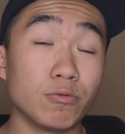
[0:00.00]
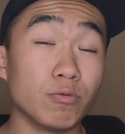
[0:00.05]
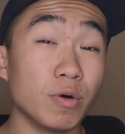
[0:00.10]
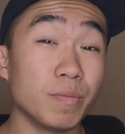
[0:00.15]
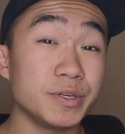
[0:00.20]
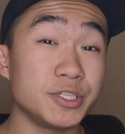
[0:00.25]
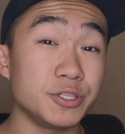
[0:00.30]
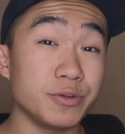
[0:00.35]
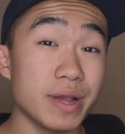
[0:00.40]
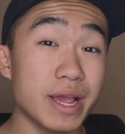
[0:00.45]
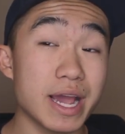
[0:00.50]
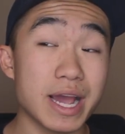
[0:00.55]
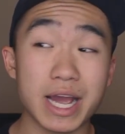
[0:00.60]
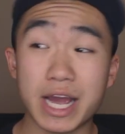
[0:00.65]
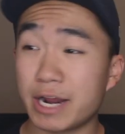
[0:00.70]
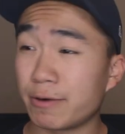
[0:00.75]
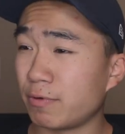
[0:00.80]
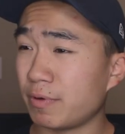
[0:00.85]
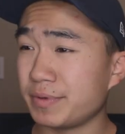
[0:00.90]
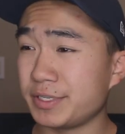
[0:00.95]
What would you
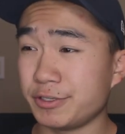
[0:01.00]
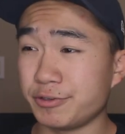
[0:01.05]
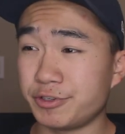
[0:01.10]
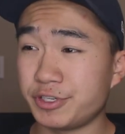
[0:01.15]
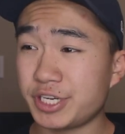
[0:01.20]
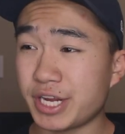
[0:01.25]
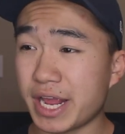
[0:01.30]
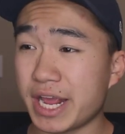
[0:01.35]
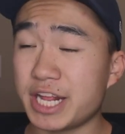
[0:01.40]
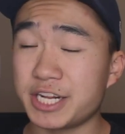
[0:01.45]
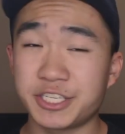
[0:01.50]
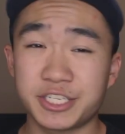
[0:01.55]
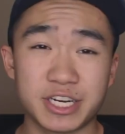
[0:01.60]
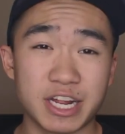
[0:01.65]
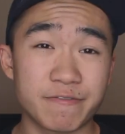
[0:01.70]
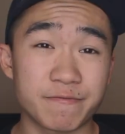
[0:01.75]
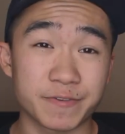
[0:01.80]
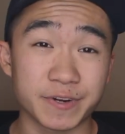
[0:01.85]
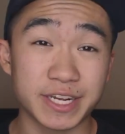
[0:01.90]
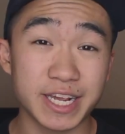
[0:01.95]
add? What would you change?
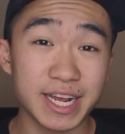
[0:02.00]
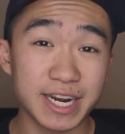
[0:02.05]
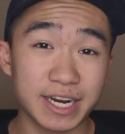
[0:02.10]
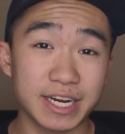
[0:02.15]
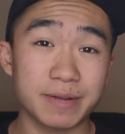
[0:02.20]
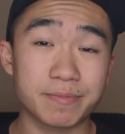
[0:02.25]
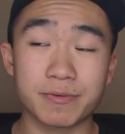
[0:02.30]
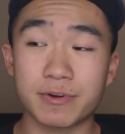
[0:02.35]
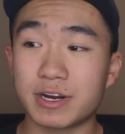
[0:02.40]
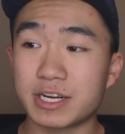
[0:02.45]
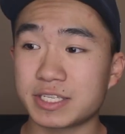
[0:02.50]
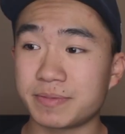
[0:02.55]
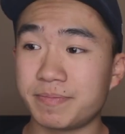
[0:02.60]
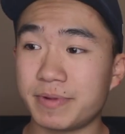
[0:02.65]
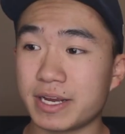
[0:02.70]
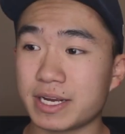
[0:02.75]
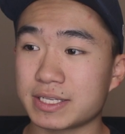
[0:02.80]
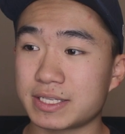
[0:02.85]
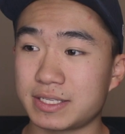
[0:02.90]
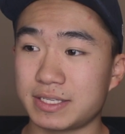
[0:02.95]
Did I forget any
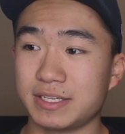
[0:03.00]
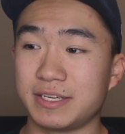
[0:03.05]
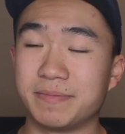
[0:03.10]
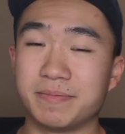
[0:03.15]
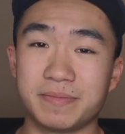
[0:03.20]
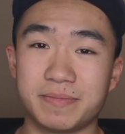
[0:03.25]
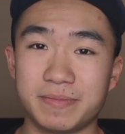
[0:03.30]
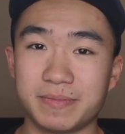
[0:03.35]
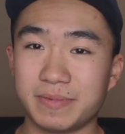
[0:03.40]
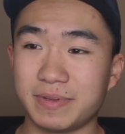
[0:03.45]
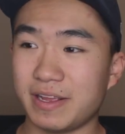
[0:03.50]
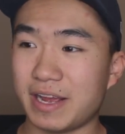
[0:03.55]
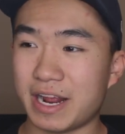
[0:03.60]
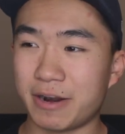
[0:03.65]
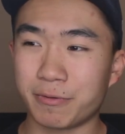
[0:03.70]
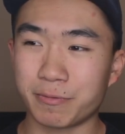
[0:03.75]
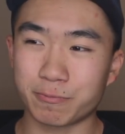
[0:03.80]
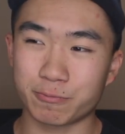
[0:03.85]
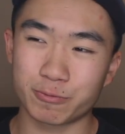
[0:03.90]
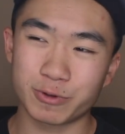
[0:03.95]
prospects? Um, I
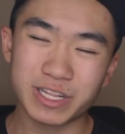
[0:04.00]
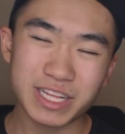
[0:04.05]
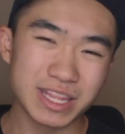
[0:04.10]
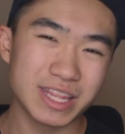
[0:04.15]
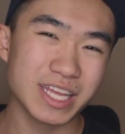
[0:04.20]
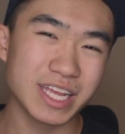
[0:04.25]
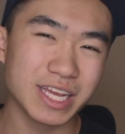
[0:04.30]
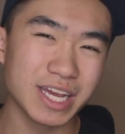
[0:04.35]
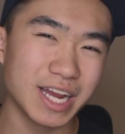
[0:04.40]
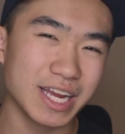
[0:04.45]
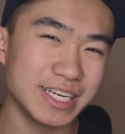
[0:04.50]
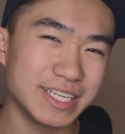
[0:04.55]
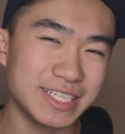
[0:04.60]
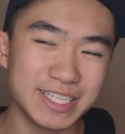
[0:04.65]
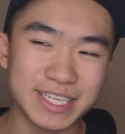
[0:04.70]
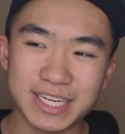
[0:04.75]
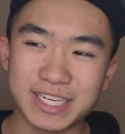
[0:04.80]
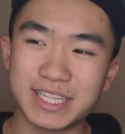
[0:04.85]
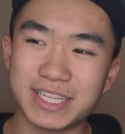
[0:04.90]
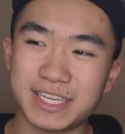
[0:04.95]
don't really think I
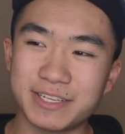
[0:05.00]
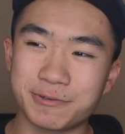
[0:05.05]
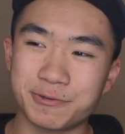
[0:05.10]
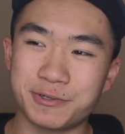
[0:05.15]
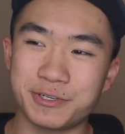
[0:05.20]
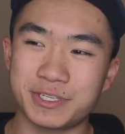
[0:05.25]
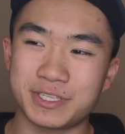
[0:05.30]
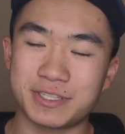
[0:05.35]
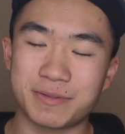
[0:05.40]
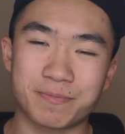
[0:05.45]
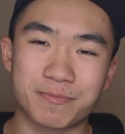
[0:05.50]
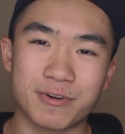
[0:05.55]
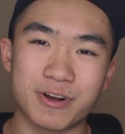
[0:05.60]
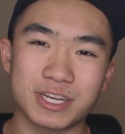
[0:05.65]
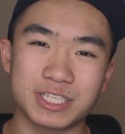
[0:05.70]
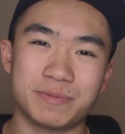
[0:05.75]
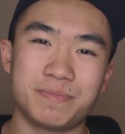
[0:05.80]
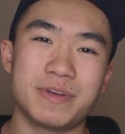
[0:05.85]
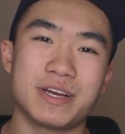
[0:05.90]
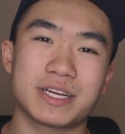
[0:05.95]
did. These are just the
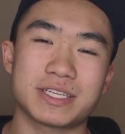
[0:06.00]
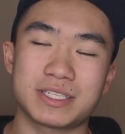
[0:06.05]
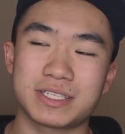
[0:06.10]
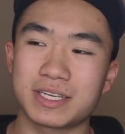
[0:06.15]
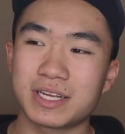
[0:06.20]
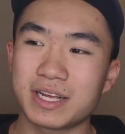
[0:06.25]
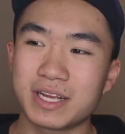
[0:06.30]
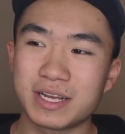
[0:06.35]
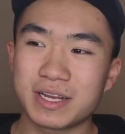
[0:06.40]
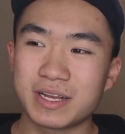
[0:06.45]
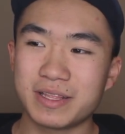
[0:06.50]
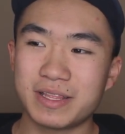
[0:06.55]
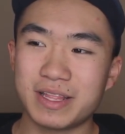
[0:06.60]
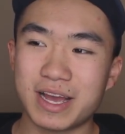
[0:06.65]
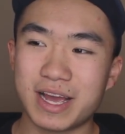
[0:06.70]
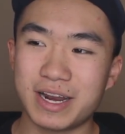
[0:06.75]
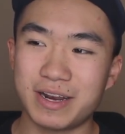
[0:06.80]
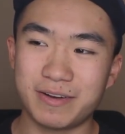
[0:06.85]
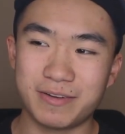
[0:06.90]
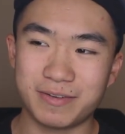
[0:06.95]
prospects
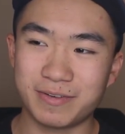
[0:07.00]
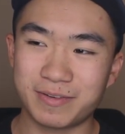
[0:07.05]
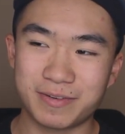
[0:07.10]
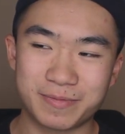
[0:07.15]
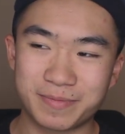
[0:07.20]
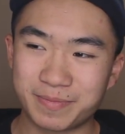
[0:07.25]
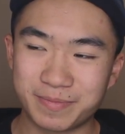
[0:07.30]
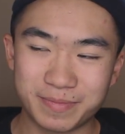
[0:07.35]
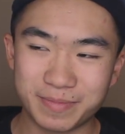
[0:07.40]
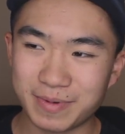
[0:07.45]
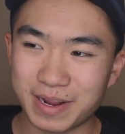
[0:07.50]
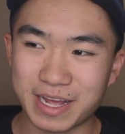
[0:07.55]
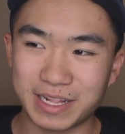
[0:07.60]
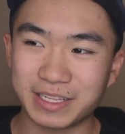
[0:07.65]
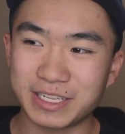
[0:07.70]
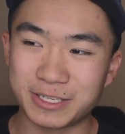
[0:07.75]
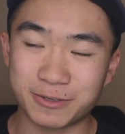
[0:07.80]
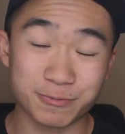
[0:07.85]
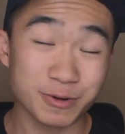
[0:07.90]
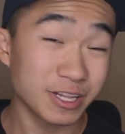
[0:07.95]
that are
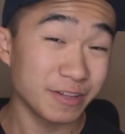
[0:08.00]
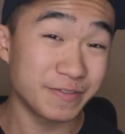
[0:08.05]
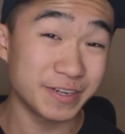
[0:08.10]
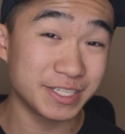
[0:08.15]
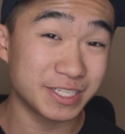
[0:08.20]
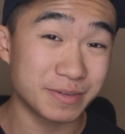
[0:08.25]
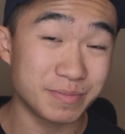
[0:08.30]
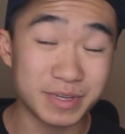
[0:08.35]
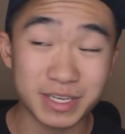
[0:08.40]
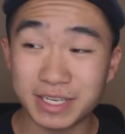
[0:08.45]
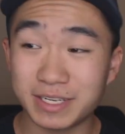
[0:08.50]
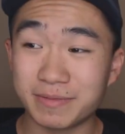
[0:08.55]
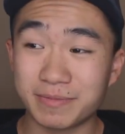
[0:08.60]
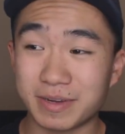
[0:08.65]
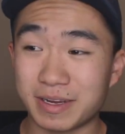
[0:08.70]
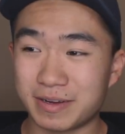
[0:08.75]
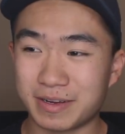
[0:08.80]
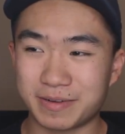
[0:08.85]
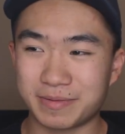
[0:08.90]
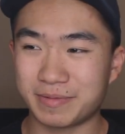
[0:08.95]
at least relevant to me.
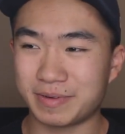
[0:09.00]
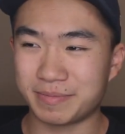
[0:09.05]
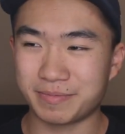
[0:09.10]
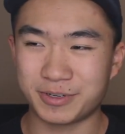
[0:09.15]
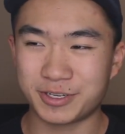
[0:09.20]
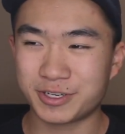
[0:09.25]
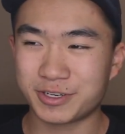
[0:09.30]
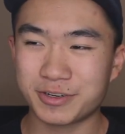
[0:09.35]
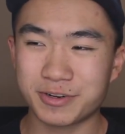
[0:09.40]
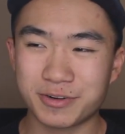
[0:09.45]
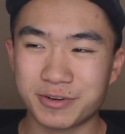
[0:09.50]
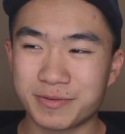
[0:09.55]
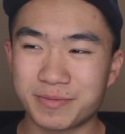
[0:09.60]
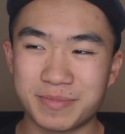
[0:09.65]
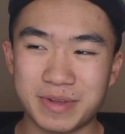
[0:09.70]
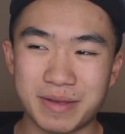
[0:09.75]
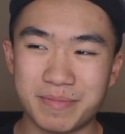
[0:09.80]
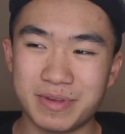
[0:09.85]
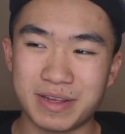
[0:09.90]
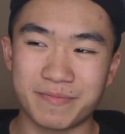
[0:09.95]
Um, I'm sure
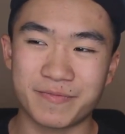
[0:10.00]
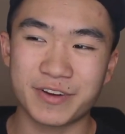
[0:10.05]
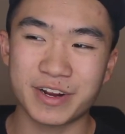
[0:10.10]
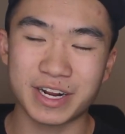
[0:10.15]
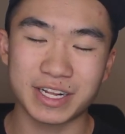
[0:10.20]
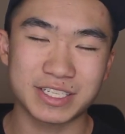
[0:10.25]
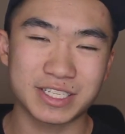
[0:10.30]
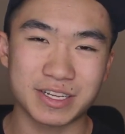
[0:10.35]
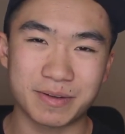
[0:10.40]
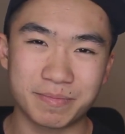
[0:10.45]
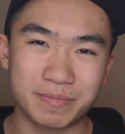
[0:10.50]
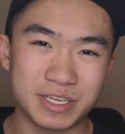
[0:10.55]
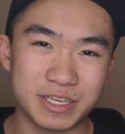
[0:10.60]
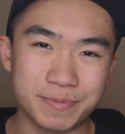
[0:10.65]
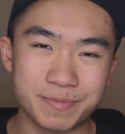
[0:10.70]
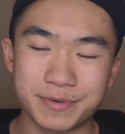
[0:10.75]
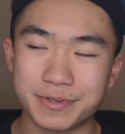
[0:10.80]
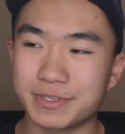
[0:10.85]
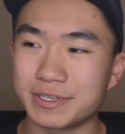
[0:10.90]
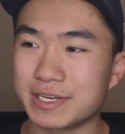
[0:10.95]
maybe I'm forgetting some
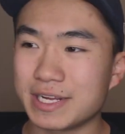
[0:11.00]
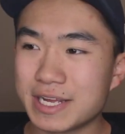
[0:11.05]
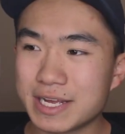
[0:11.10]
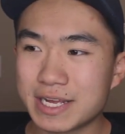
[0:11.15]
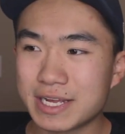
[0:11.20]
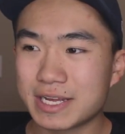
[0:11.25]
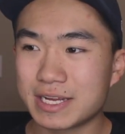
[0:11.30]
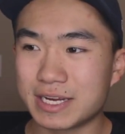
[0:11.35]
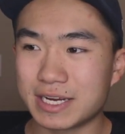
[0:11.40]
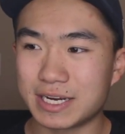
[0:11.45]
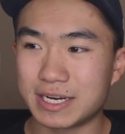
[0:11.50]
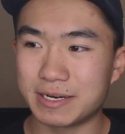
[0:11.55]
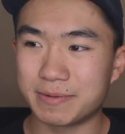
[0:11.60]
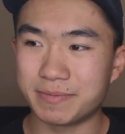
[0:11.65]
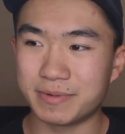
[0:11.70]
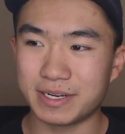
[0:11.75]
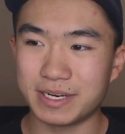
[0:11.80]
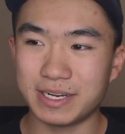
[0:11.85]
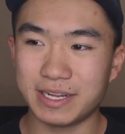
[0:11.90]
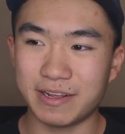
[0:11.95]
people, uh,
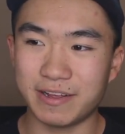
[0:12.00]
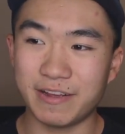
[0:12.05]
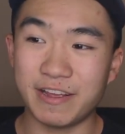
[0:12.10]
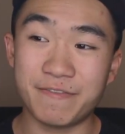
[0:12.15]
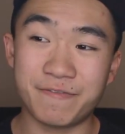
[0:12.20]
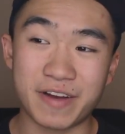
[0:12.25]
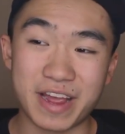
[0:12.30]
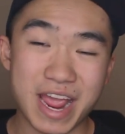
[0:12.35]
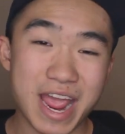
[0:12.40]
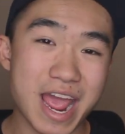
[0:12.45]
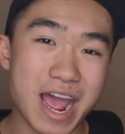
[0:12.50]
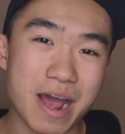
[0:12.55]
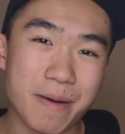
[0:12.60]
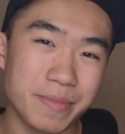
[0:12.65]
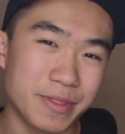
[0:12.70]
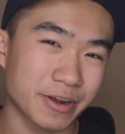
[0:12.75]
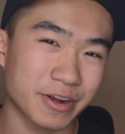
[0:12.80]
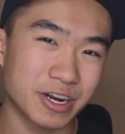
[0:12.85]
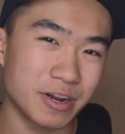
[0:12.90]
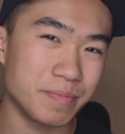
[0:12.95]
but uh, if I
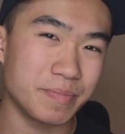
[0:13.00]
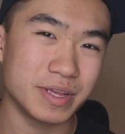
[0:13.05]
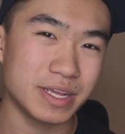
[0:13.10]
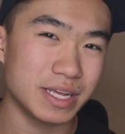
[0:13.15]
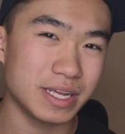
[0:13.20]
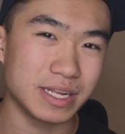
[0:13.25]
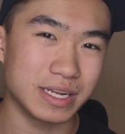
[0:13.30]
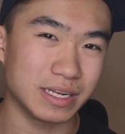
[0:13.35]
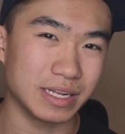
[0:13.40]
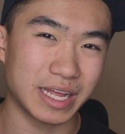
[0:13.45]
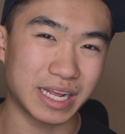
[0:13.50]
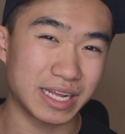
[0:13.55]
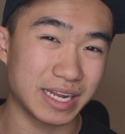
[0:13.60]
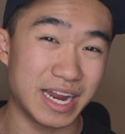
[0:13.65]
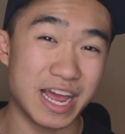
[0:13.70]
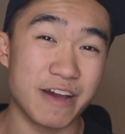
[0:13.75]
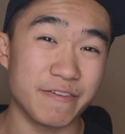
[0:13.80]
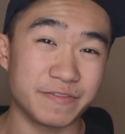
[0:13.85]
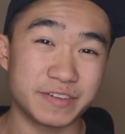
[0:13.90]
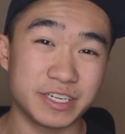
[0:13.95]
am, they're going to be in like
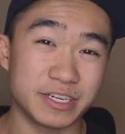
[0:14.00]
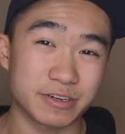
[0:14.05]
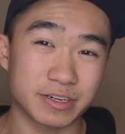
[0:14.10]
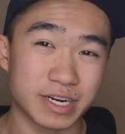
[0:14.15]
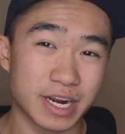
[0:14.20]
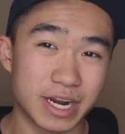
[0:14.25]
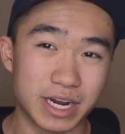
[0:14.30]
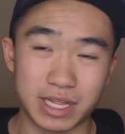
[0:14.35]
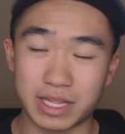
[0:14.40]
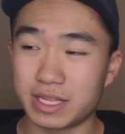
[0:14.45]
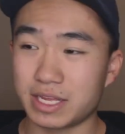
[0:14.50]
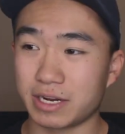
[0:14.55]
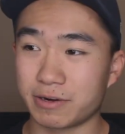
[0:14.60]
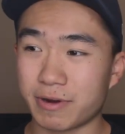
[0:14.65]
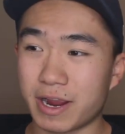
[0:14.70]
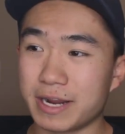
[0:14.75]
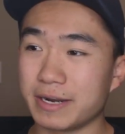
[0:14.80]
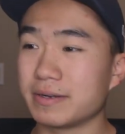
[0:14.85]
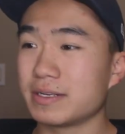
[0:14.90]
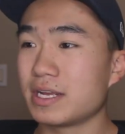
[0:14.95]
an F tier kind of thing,
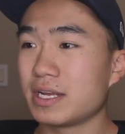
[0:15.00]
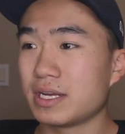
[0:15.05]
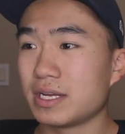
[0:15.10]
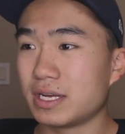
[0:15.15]
right?